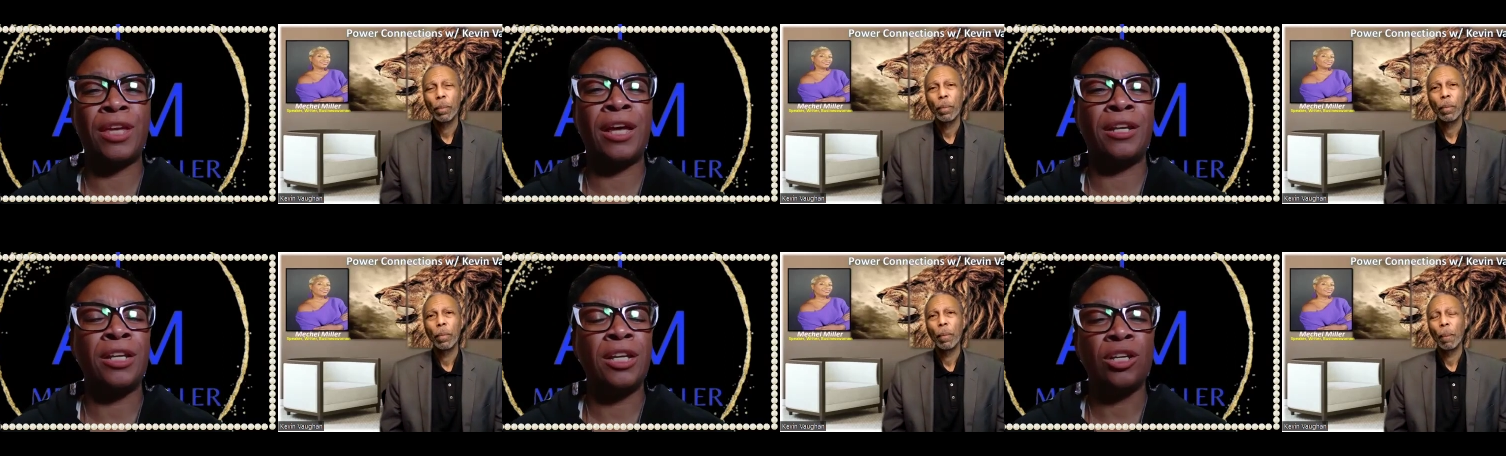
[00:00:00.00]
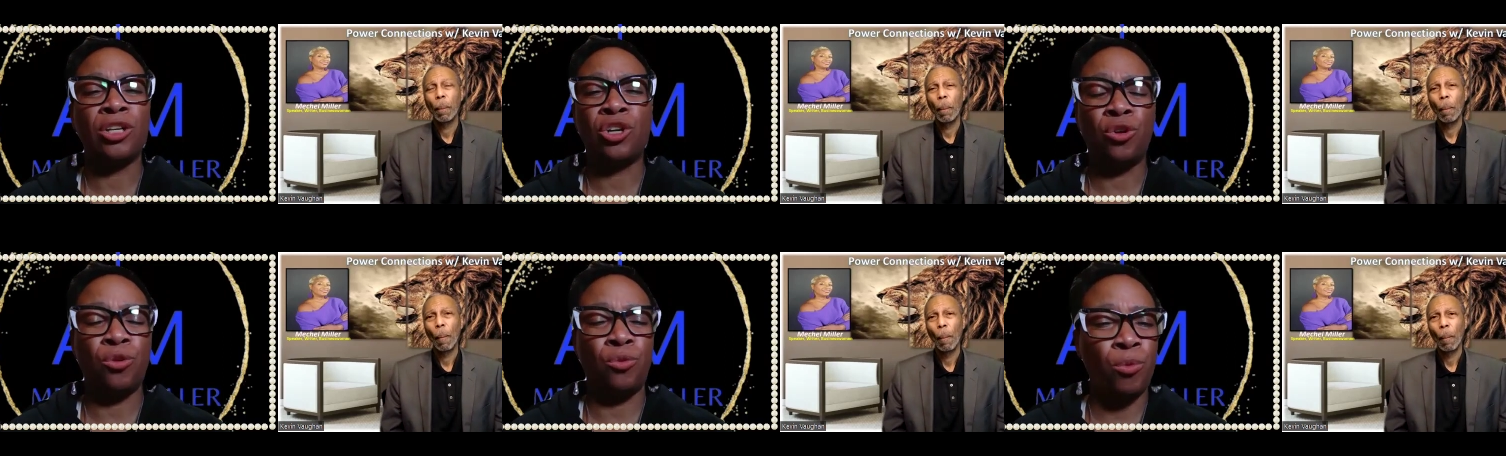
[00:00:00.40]
Speaker 1: that
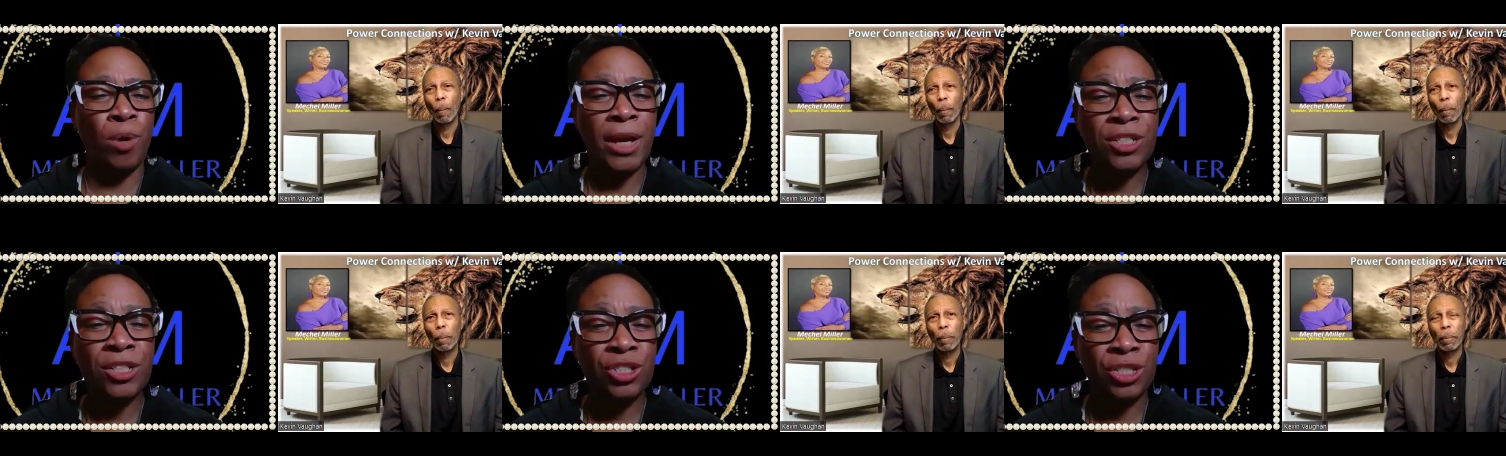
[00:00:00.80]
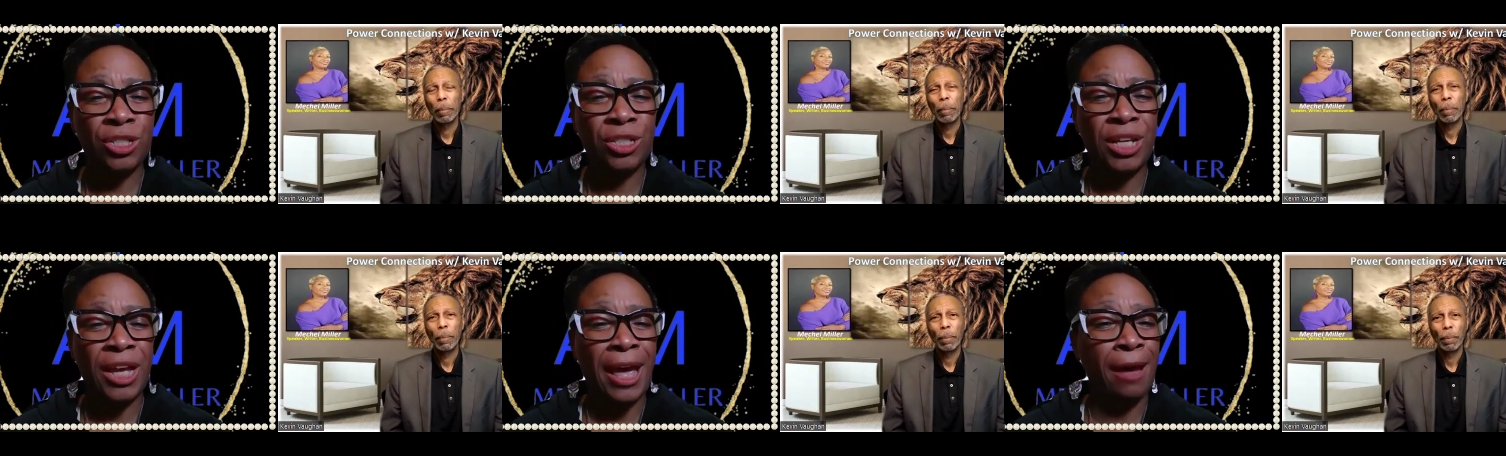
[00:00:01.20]

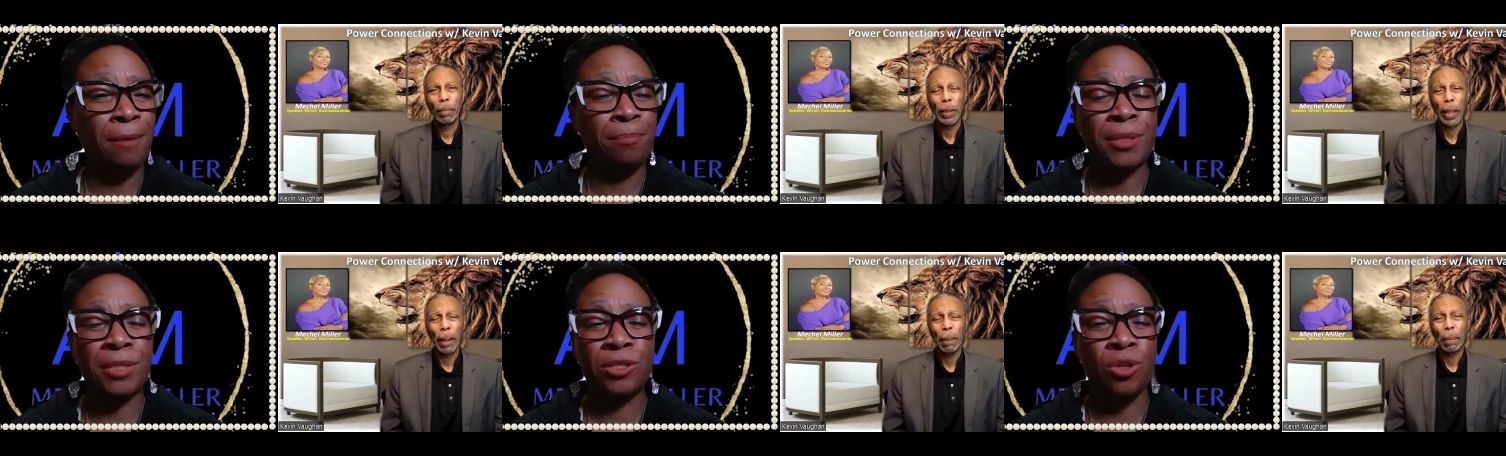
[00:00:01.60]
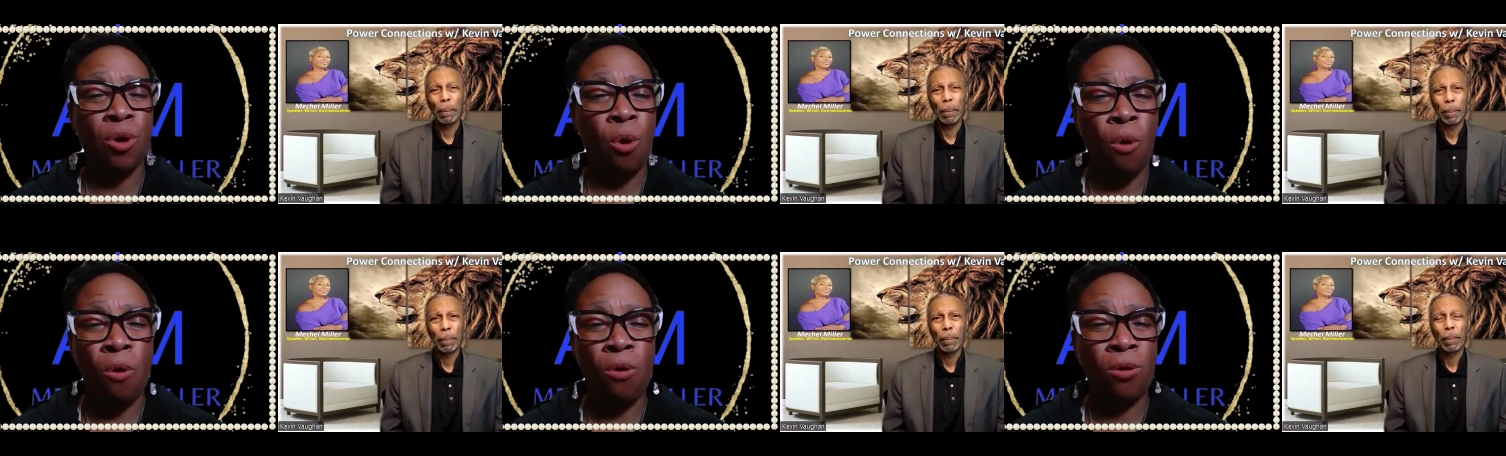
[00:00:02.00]
correction
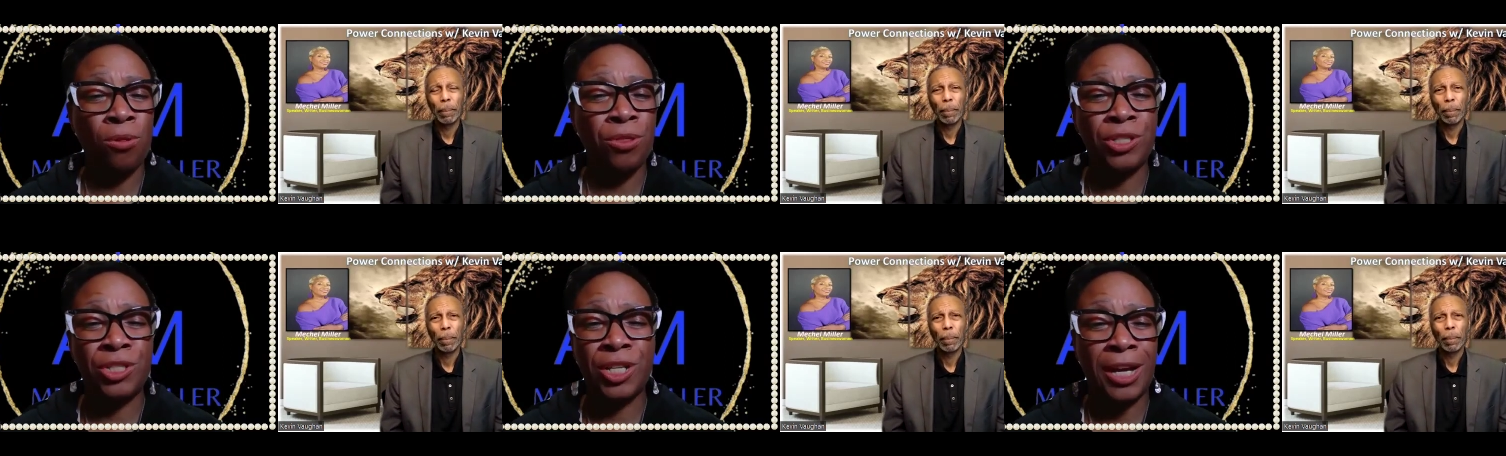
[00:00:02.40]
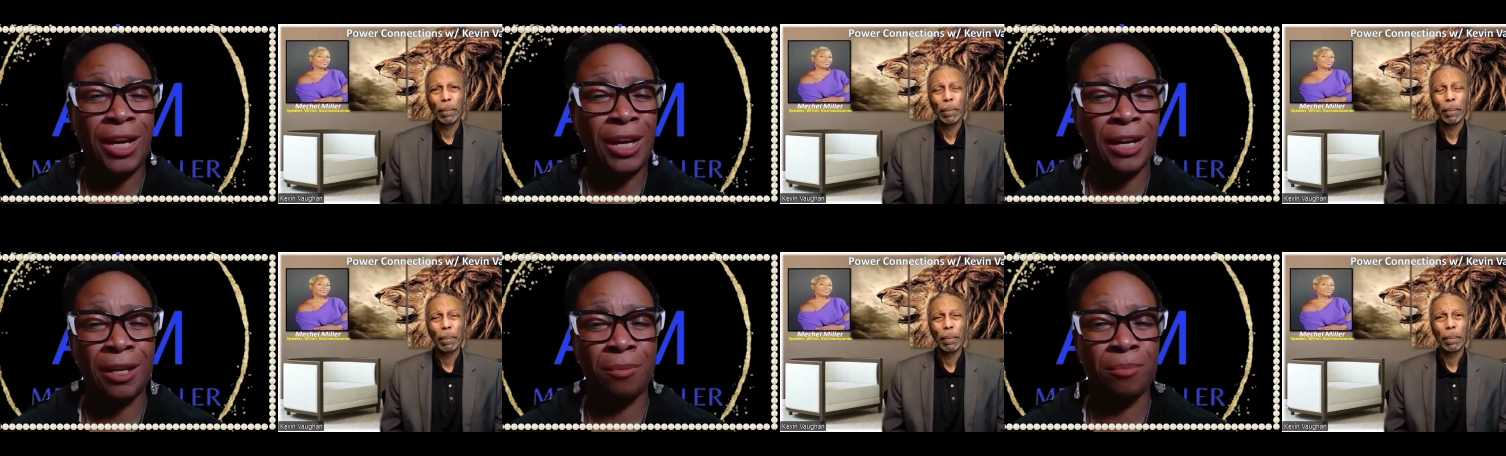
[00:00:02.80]
happens all the
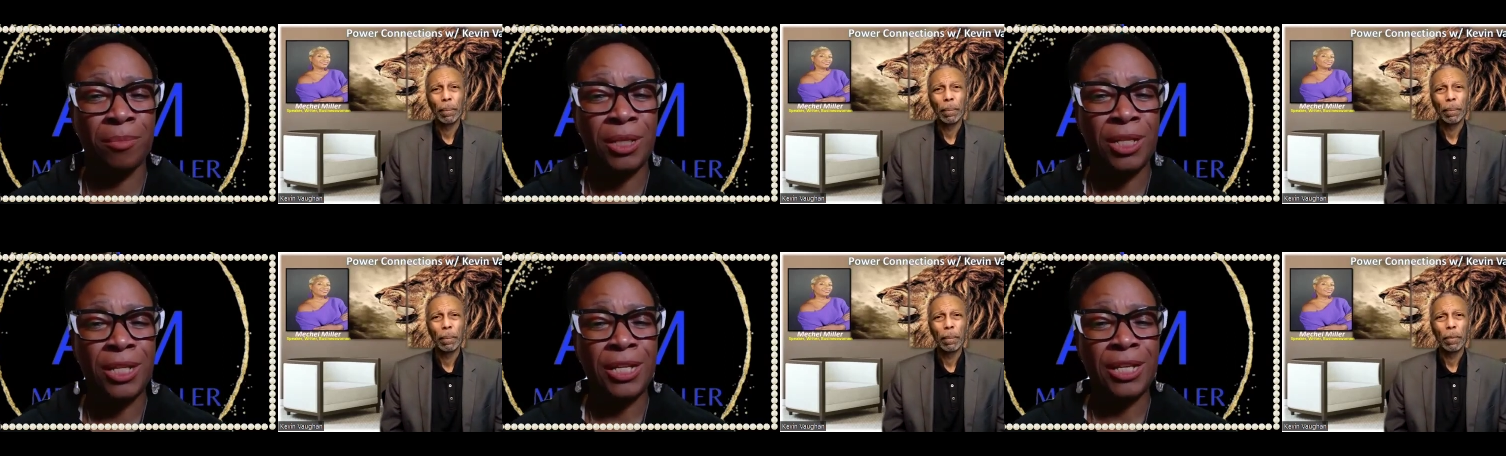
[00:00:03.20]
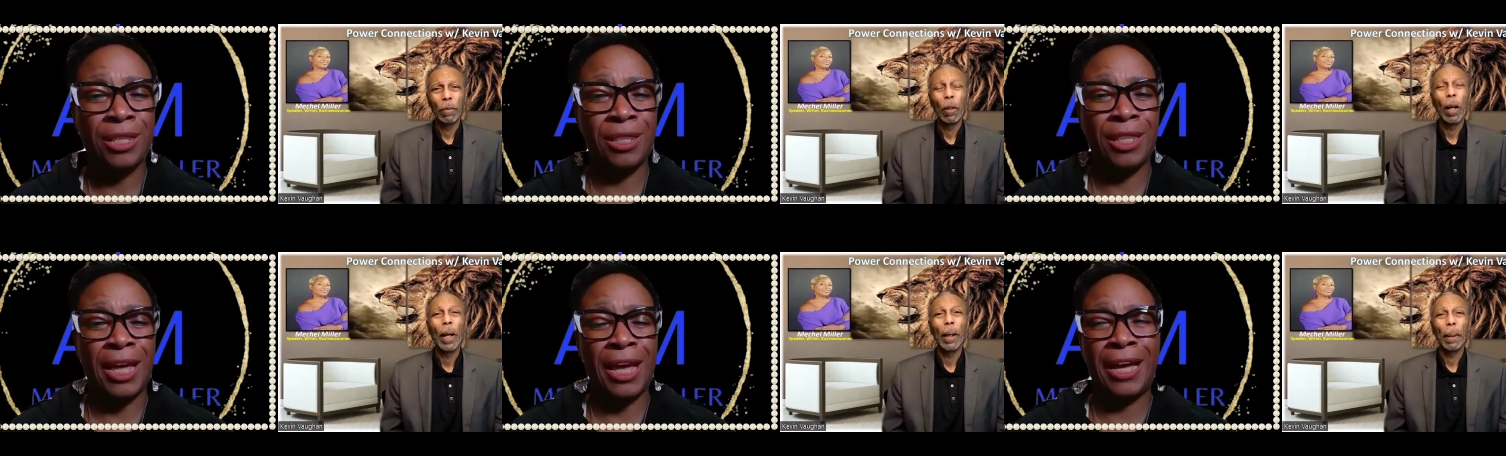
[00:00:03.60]
time.
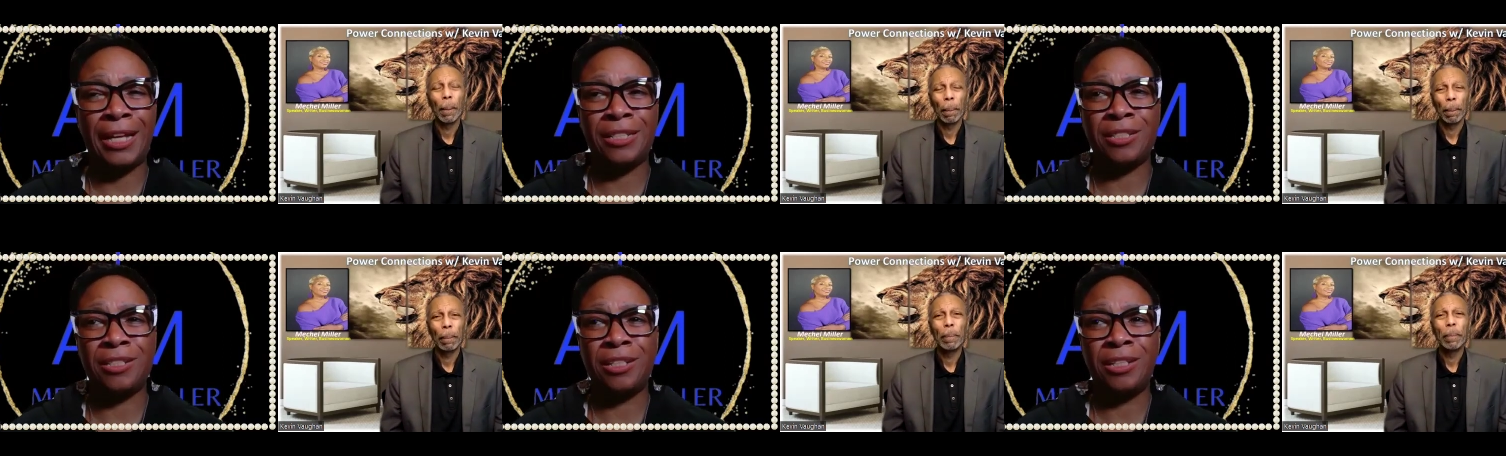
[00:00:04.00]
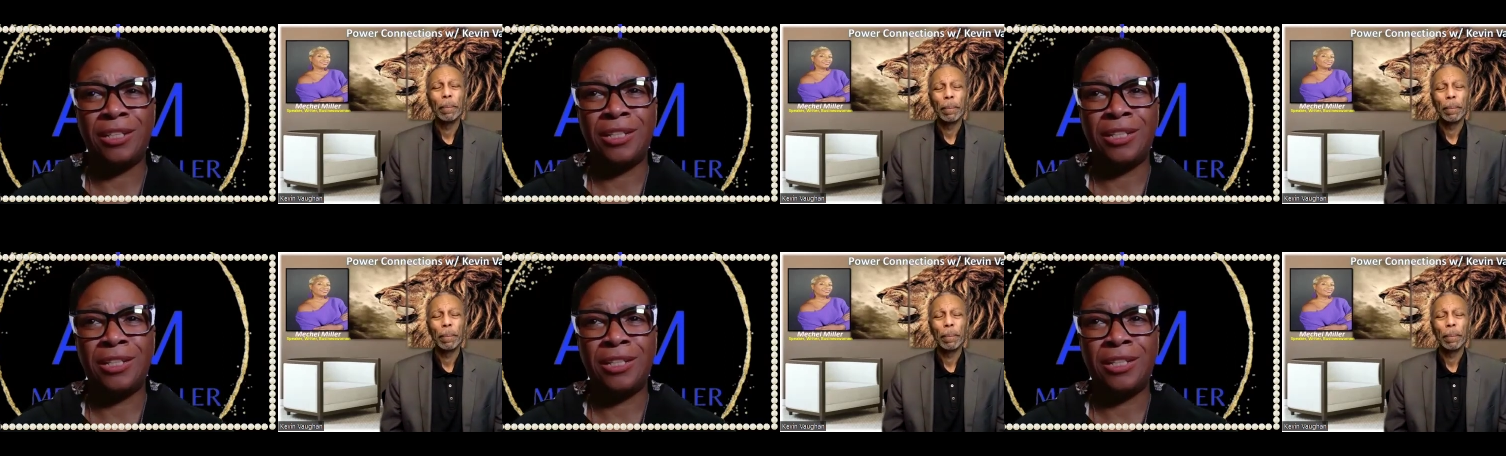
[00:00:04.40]
That